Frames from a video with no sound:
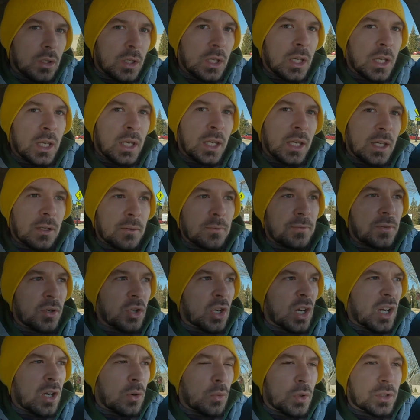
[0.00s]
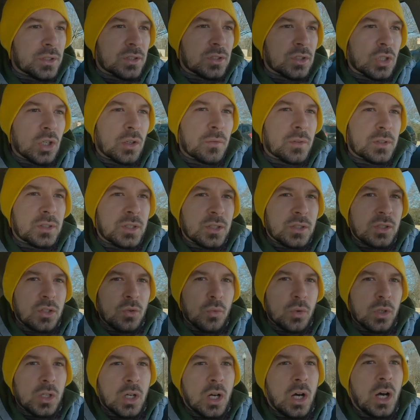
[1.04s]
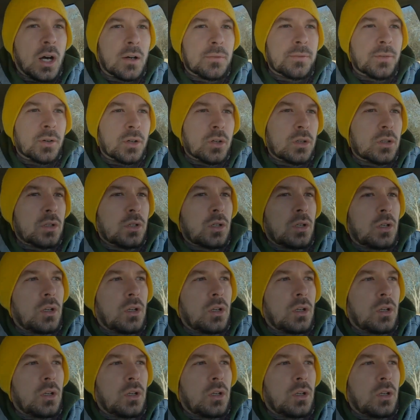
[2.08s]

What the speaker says: and figure out what services you want to offer.